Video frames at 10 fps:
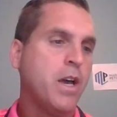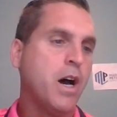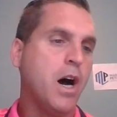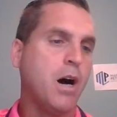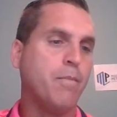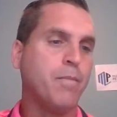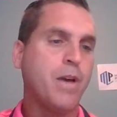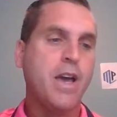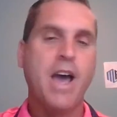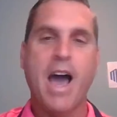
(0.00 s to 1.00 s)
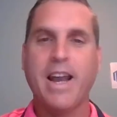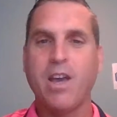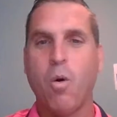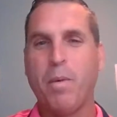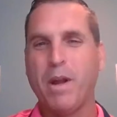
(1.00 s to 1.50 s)
Um, how do
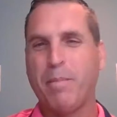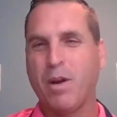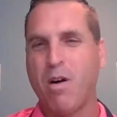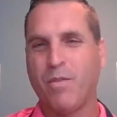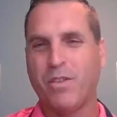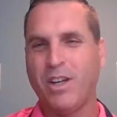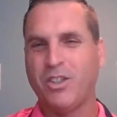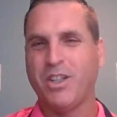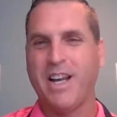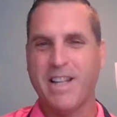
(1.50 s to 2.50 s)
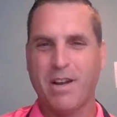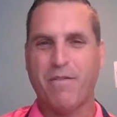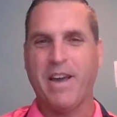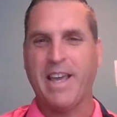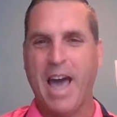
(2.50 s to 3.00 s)
you open up a conversation,
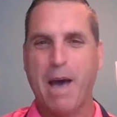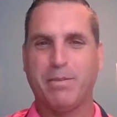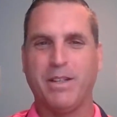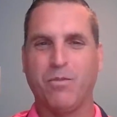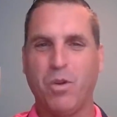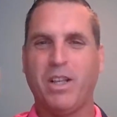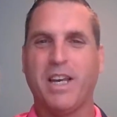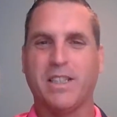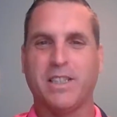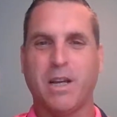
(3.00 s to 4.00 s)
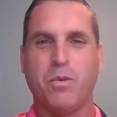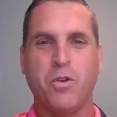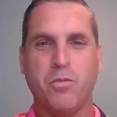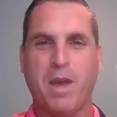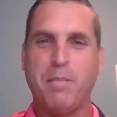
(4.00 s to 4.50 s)
identify gaps, and really get someone
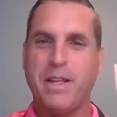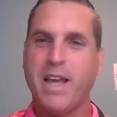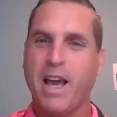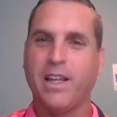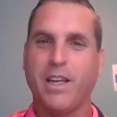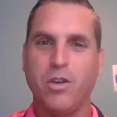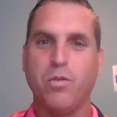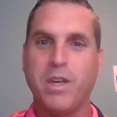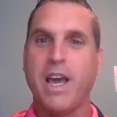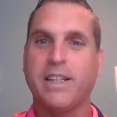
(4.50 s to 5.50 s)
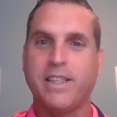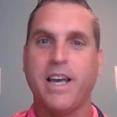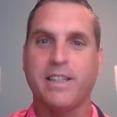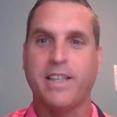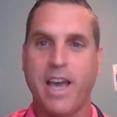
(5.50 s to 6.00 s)
who may be telling you yes,
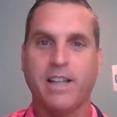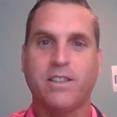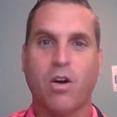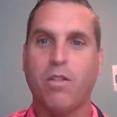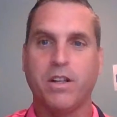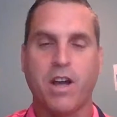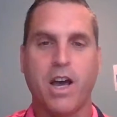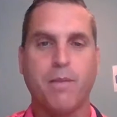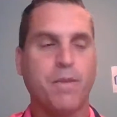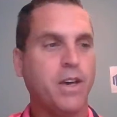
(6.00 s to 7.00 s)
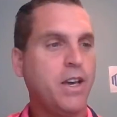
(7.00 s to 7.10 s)
yes, yes all the time?